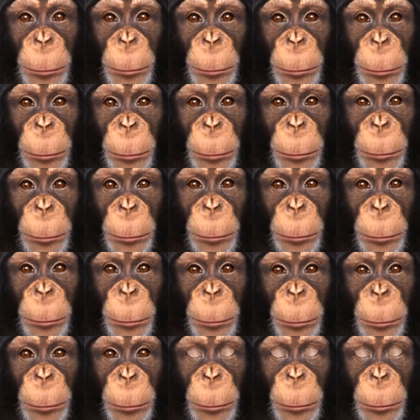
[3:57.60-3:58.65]
Let's see.
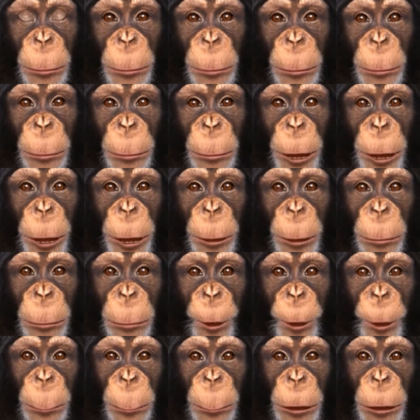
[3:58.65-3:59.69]
I have no favorite I have
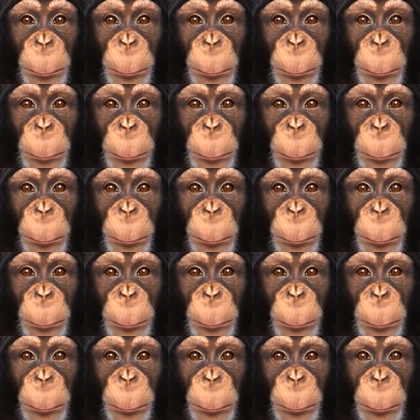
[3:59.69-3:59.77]
types. no